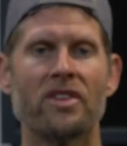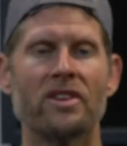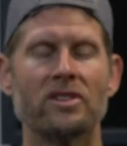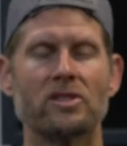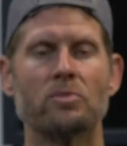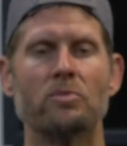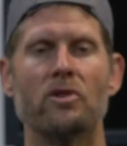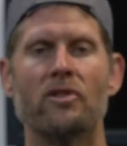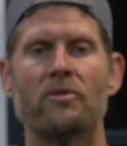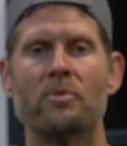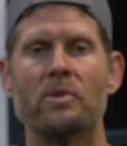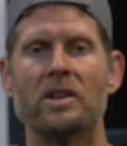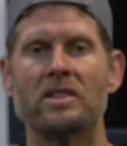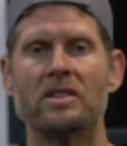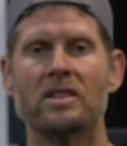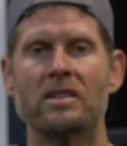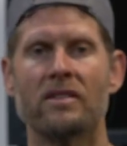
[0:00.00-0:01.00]
each
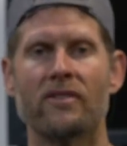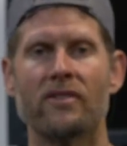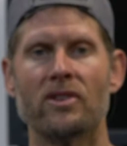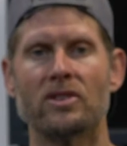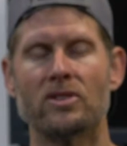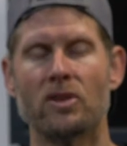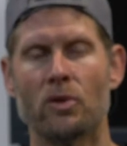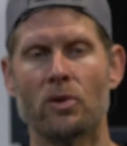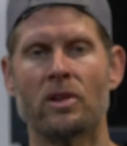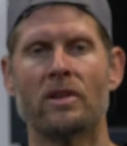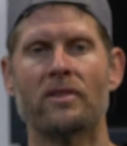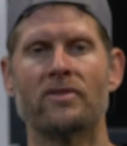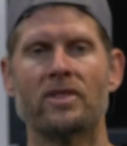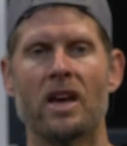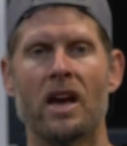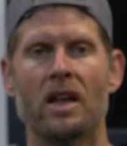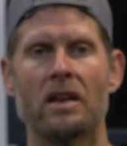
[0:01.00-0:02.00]
movement for a total of
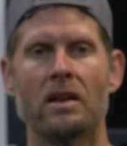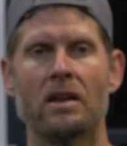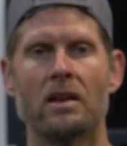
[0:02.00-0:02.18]
10.